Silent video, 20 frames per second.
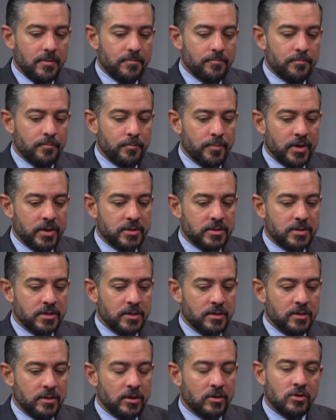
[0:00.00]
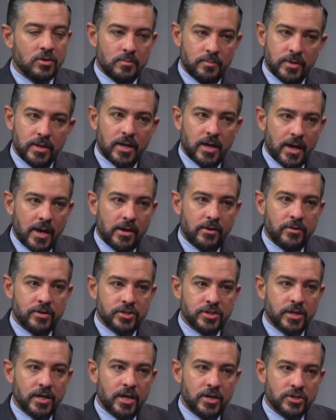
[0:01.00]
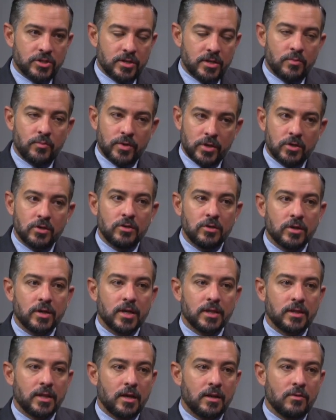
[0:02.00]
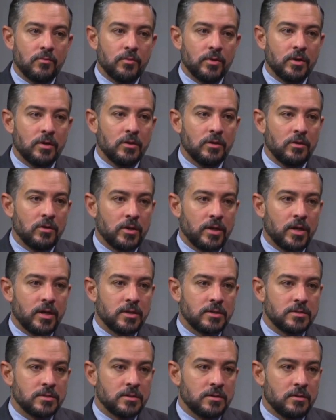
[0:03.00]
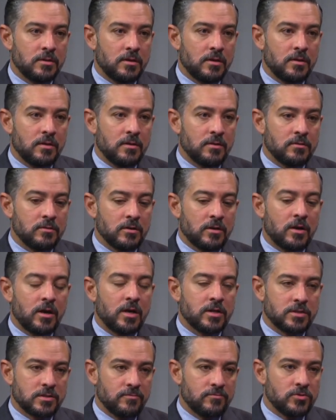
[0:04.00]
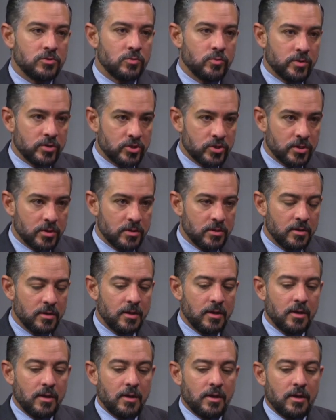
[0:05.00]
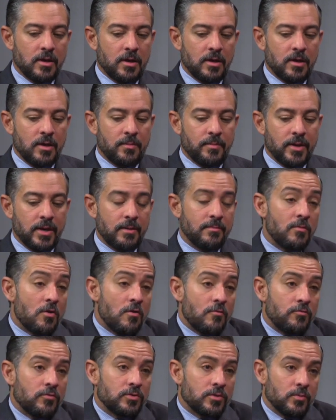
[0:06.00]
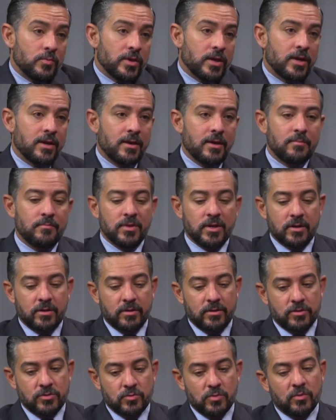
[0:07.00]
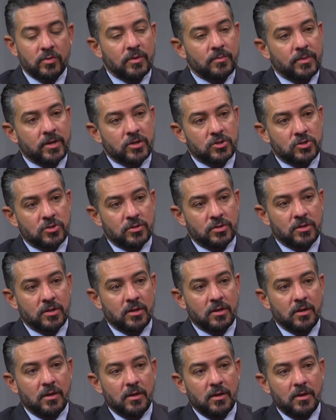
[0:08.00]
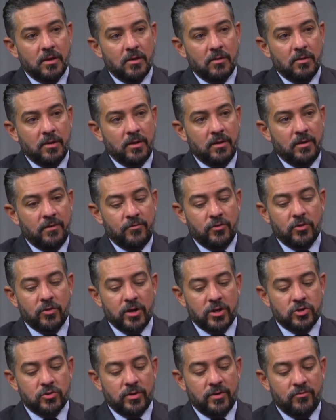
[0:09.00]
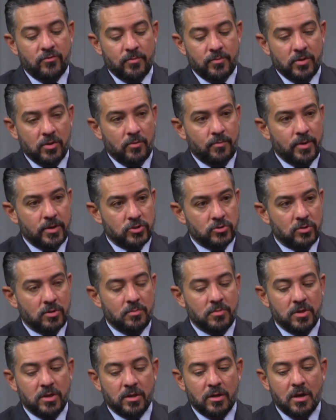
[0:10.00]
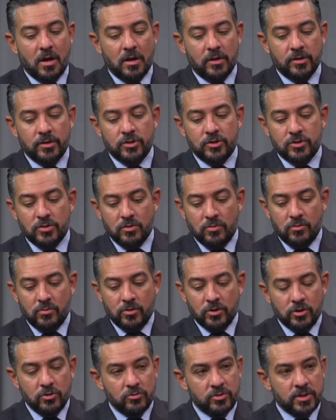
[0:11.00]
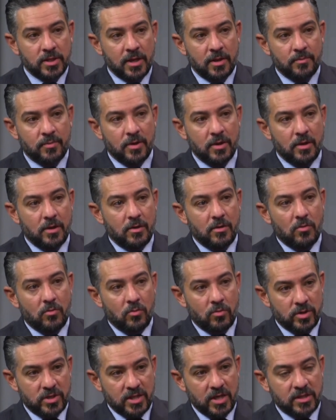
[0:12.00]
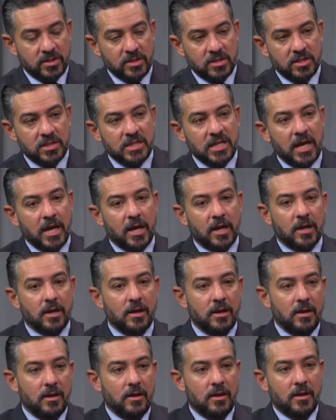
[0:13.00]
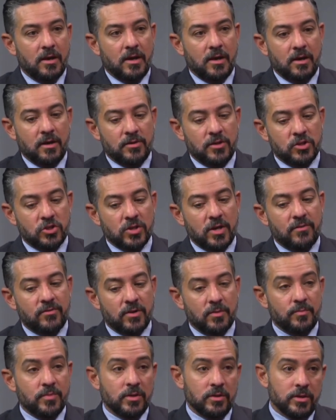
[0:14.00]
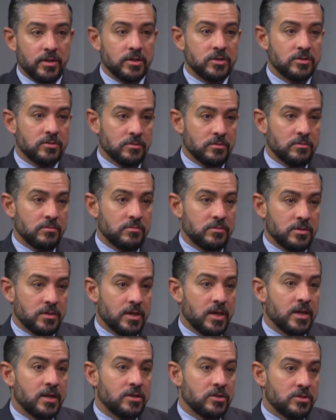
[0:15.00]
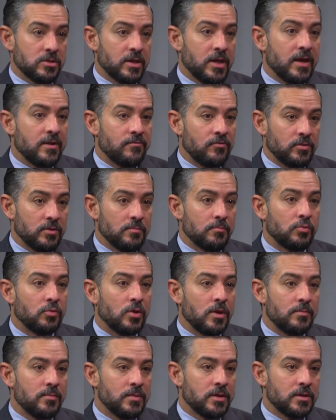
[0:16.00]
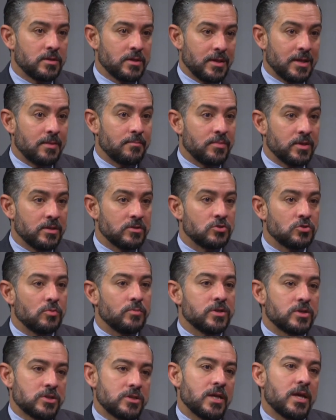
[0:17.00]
But it could be a higher education, and we could look at that. We could look at the cost and of like tuition, home, um, and I'm hopeful that we can because we want to make know, sure that if you graduated from the El Paso Community College or UTEP or Texas Tech and, and uh, that you have an uh, ability uh, to get into gainful employment and not be in so some much of debt.